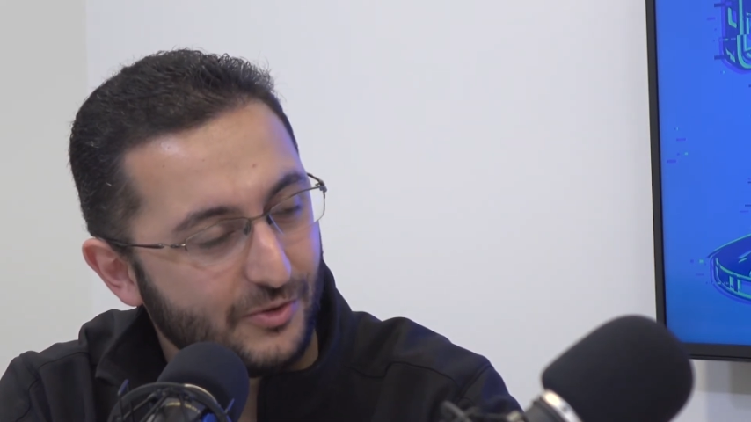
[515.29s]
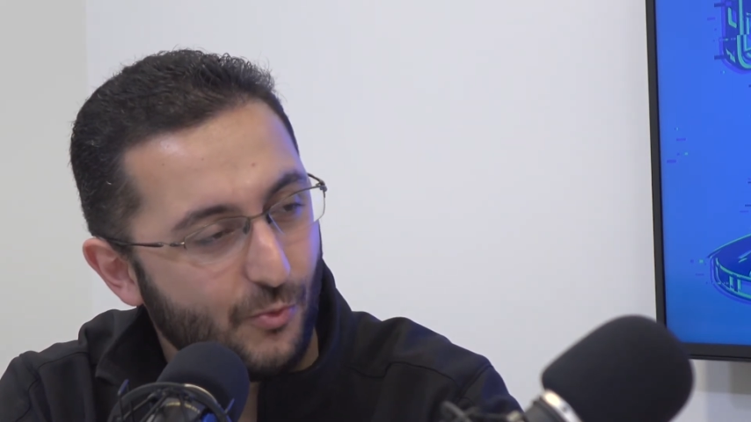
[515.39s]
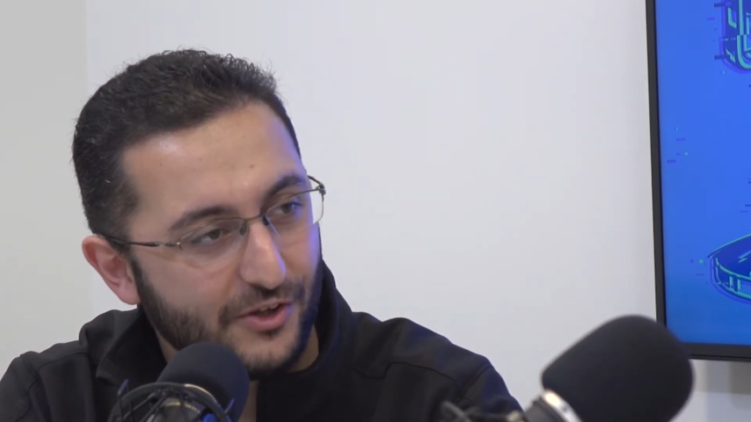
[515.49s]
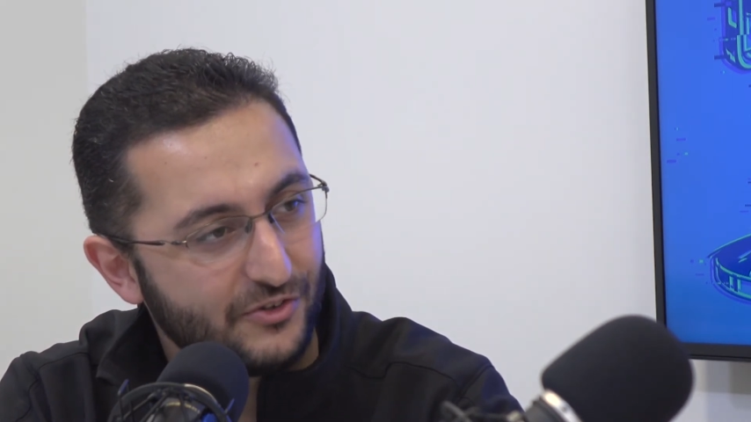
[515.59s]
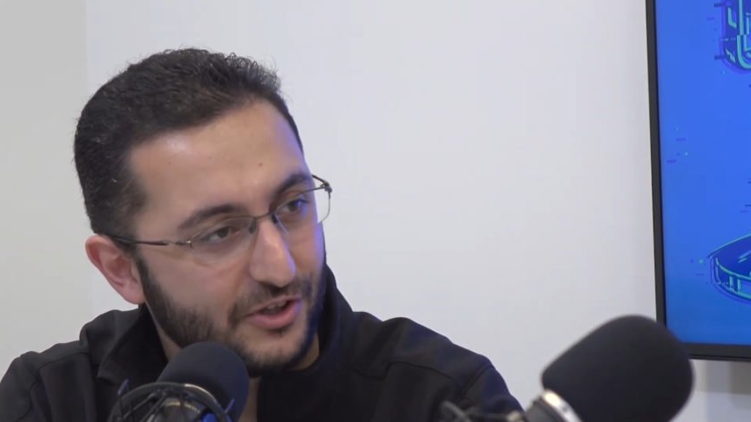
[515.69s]
the
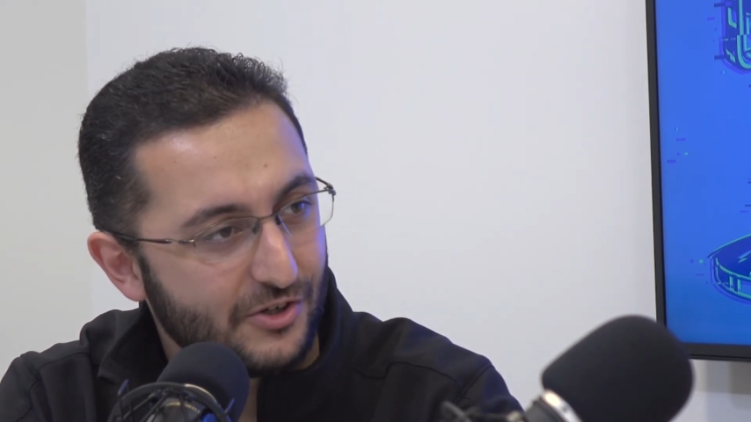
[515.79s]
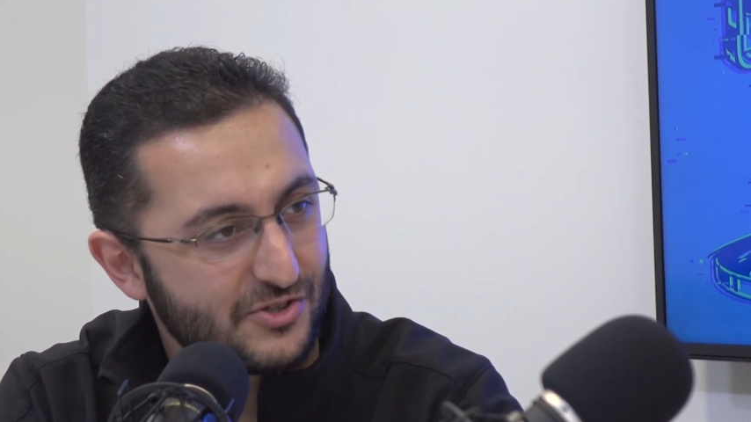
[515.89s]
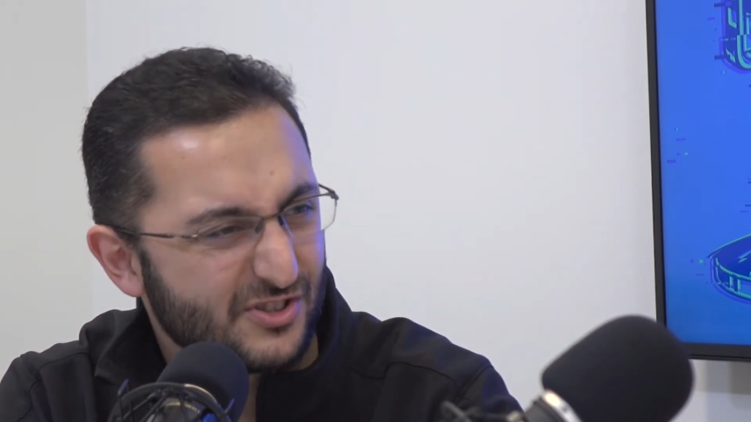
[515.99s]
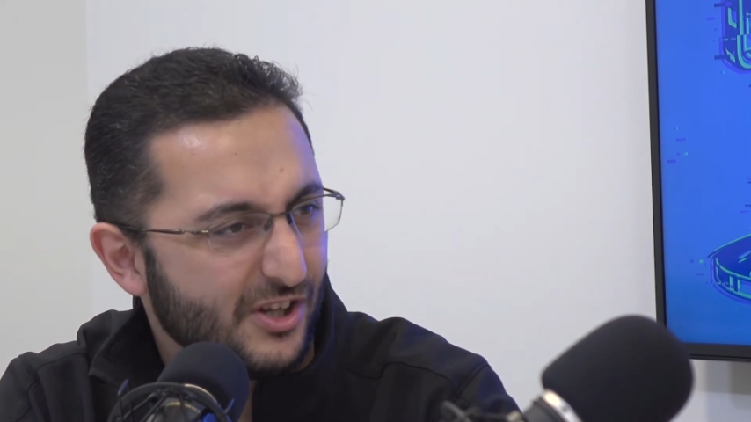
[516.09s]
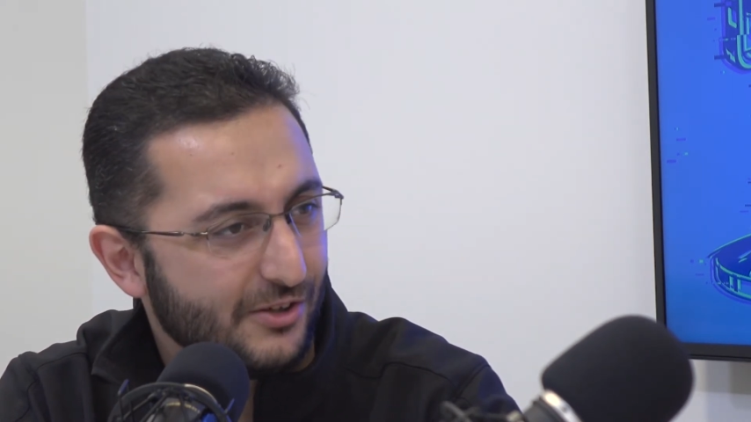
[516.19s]
ones that are
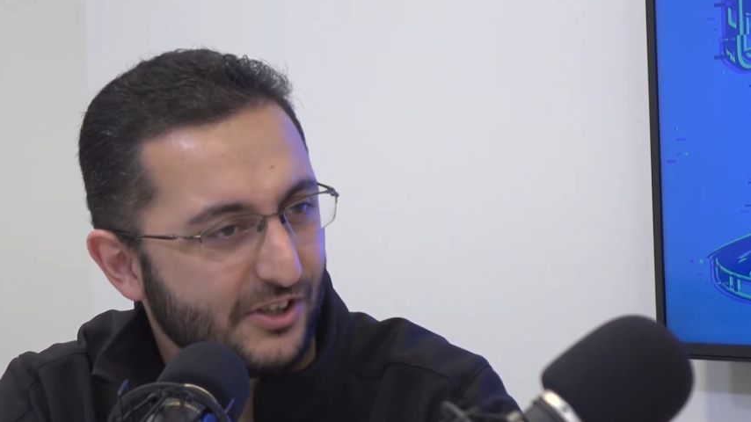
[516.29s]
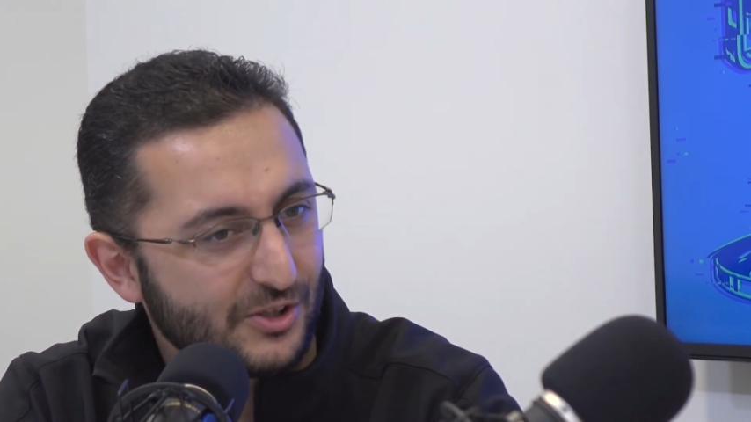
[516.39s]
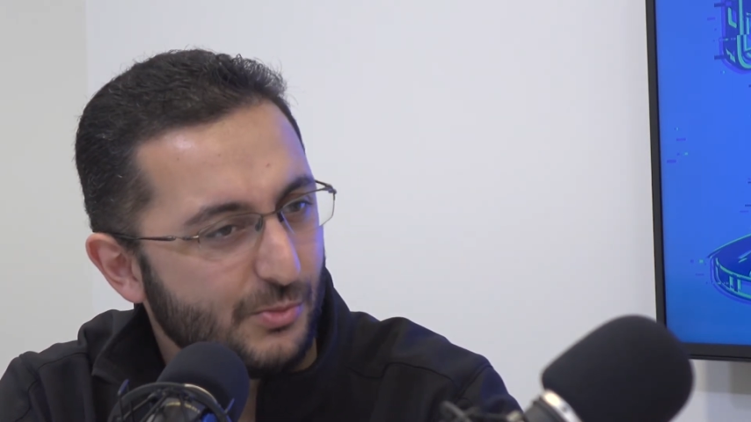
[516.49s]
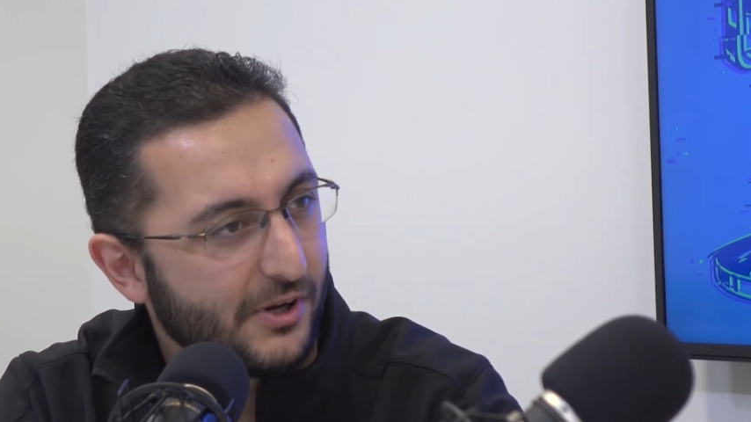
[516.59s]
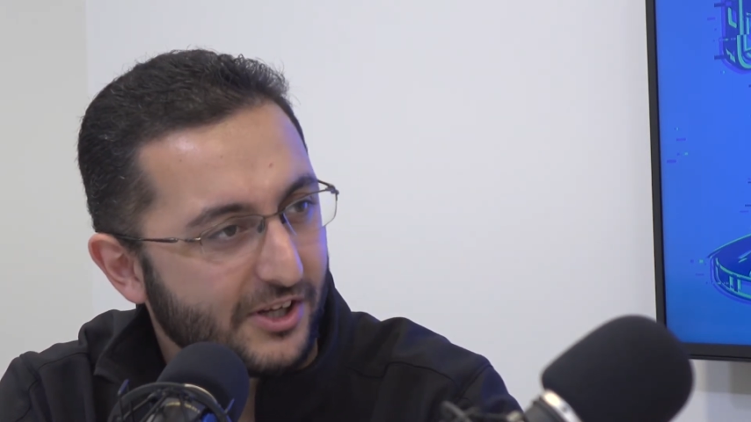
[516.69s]
just kind of like,
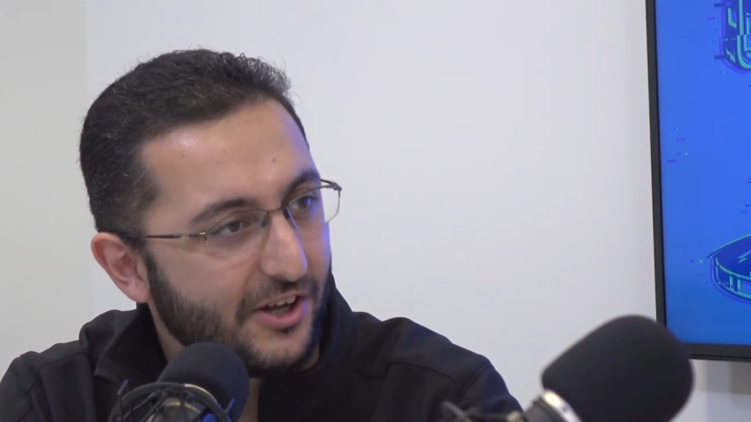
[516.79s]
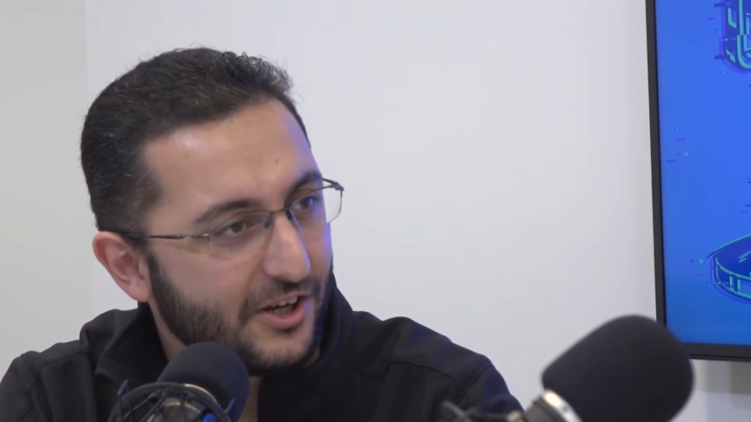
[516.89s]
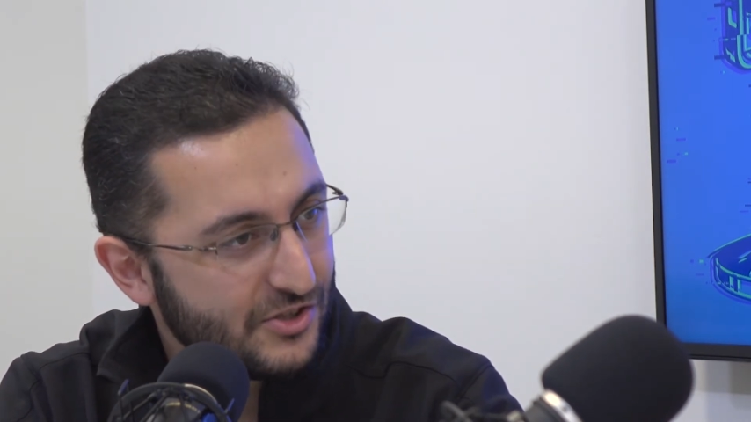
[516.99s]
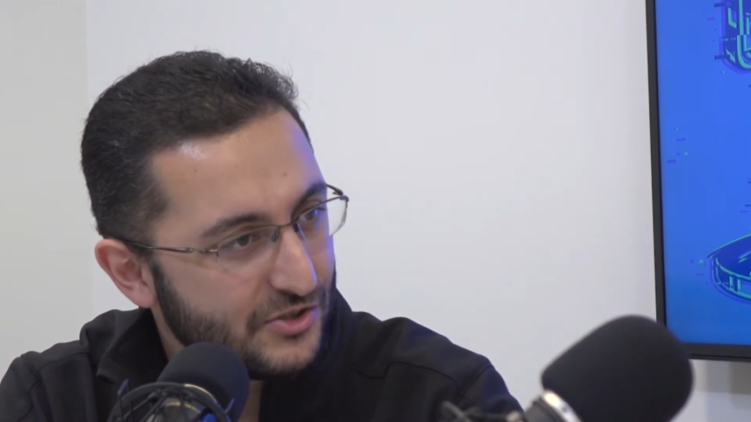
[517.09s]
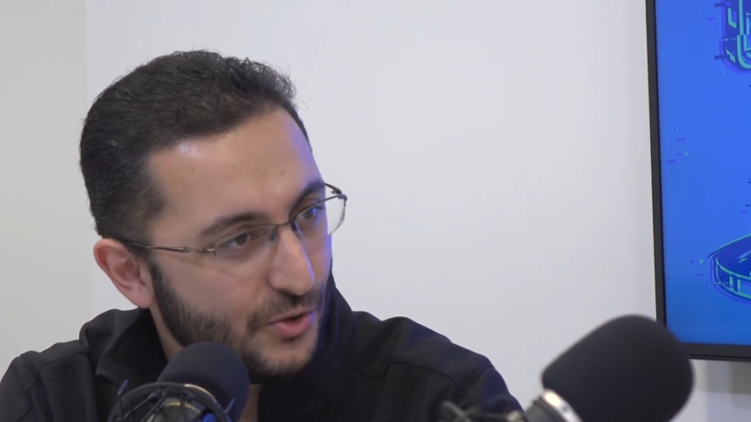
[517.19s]
oh my God,
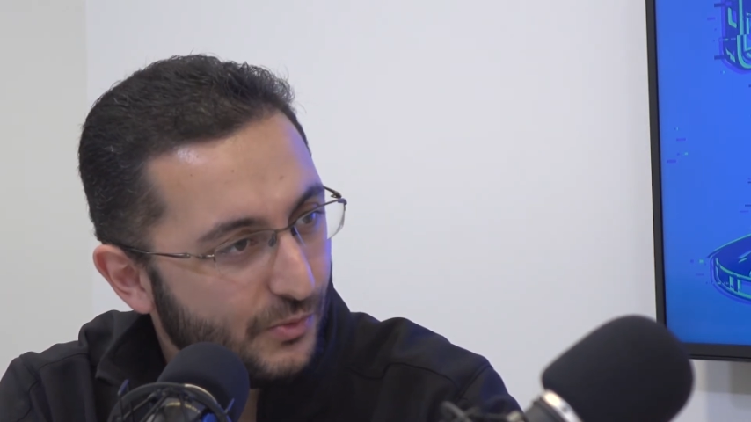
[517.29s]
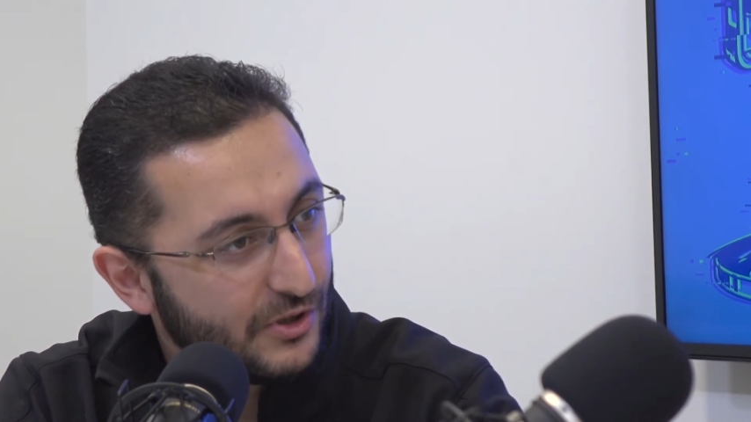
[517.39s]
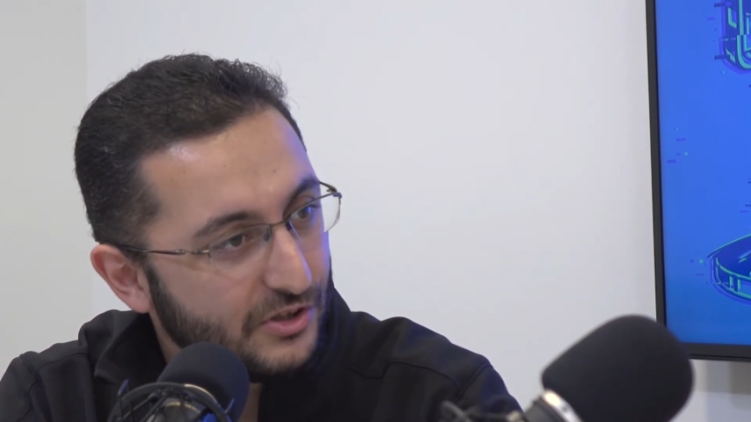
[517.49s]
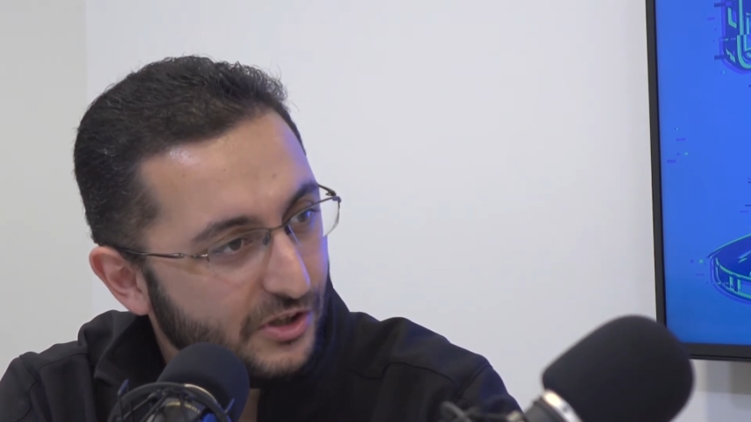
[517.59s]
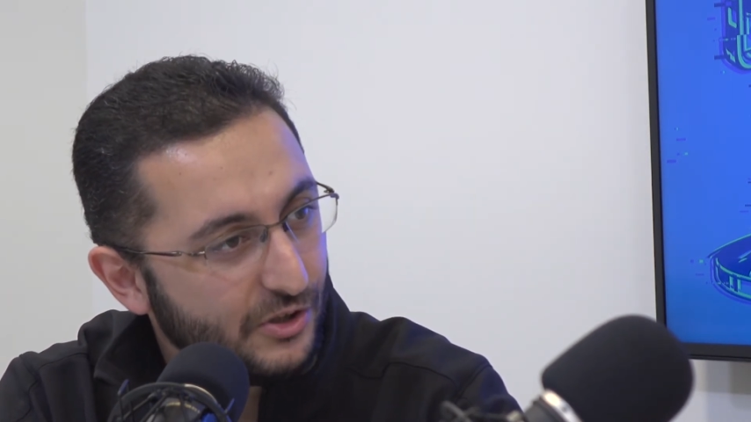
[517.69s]
I just don't want
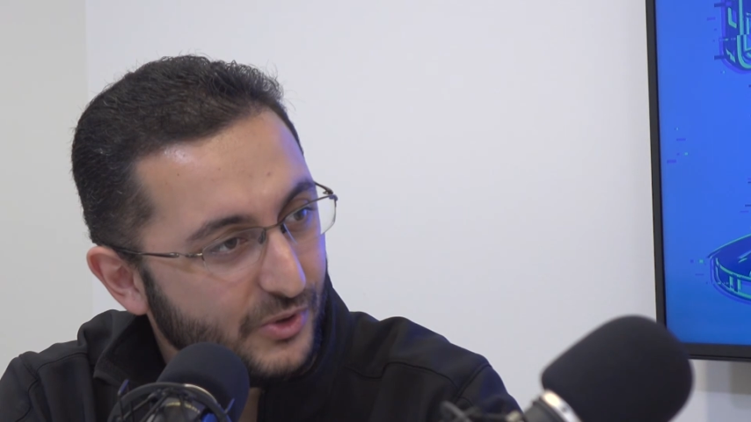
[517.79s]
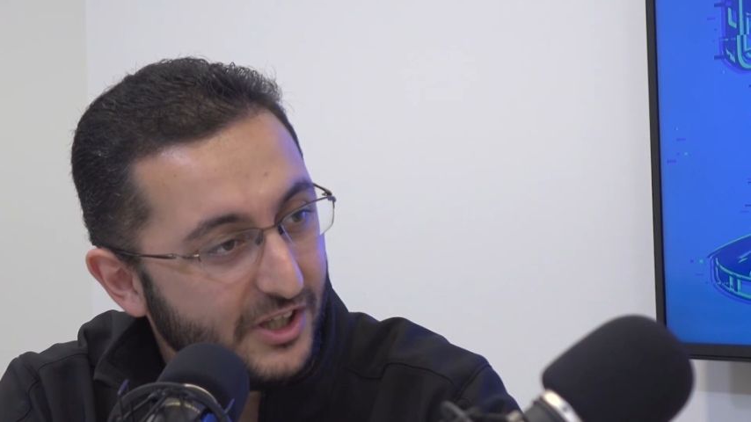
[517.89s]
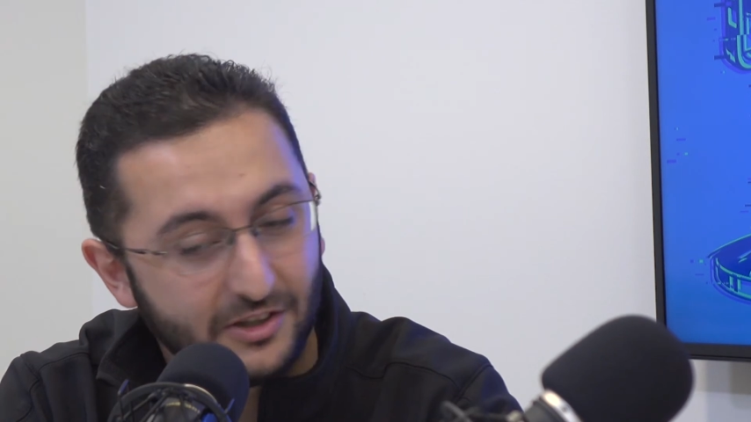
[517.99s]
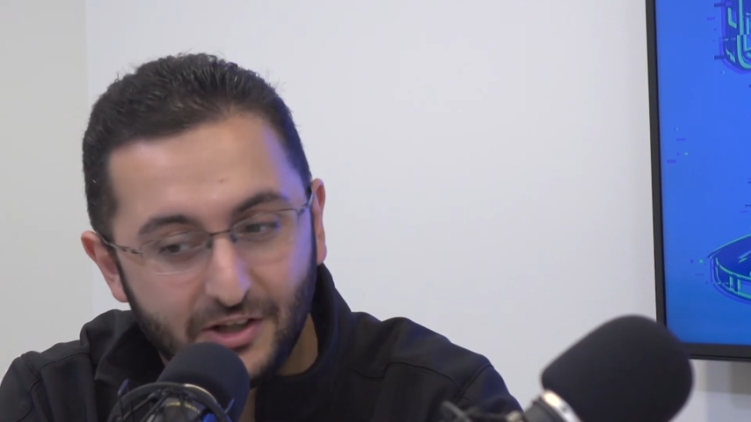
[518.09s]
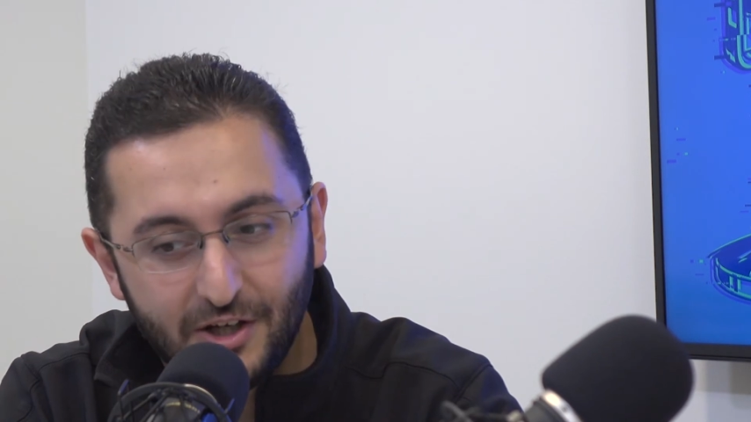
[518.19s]
to deal with
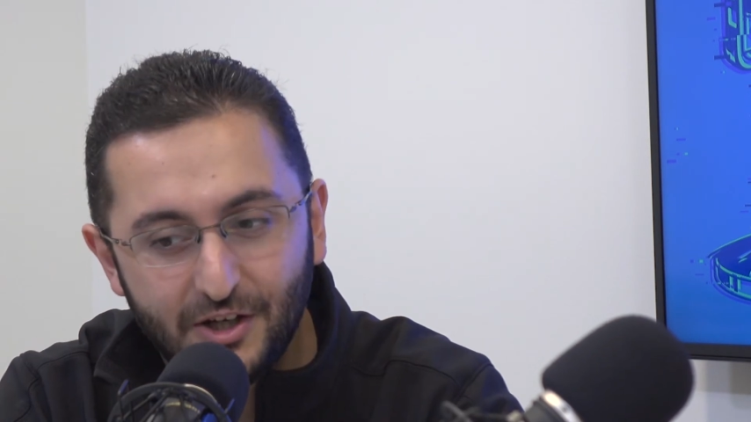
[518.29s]
it,